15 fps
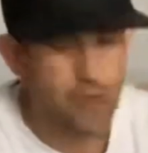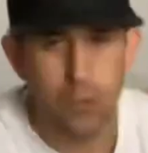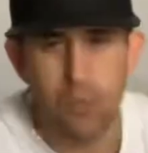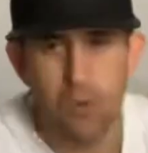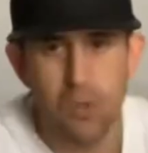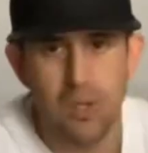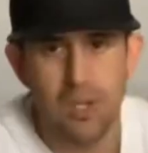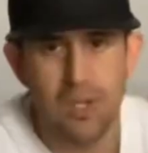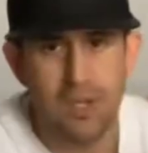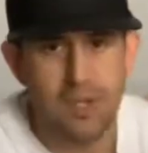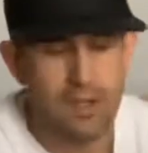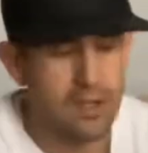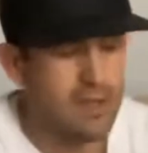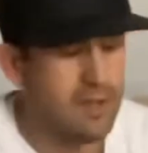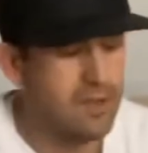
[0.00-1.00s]
Joel
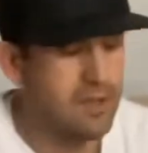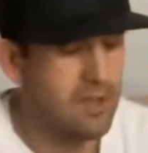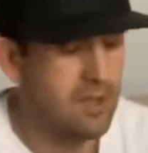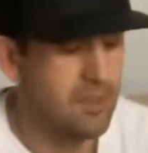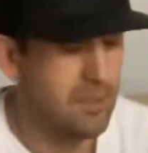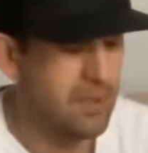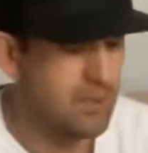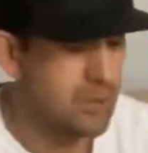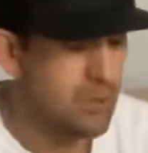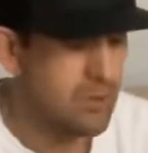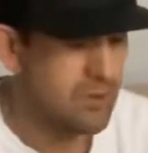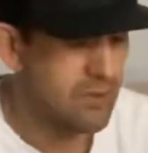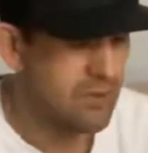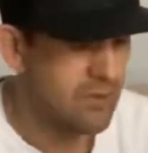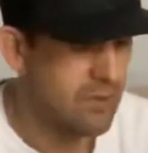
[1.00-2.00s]
Lake, and I did that about 2
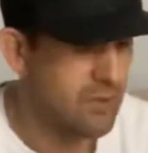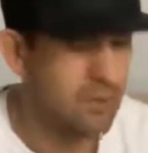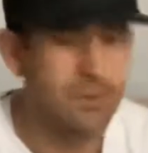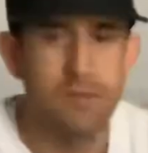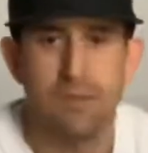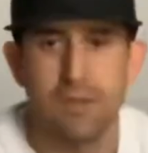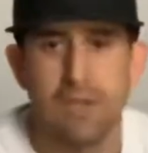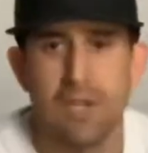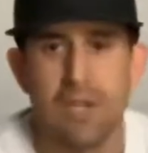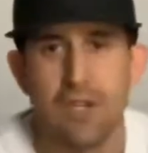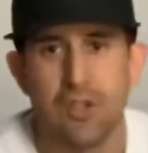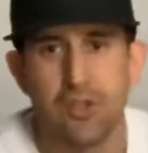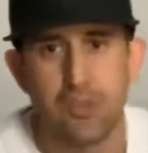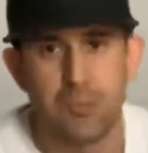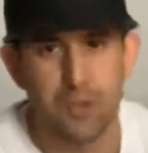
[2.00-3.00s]
years ago and
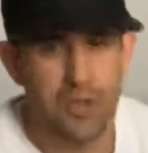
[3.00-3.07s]
jumped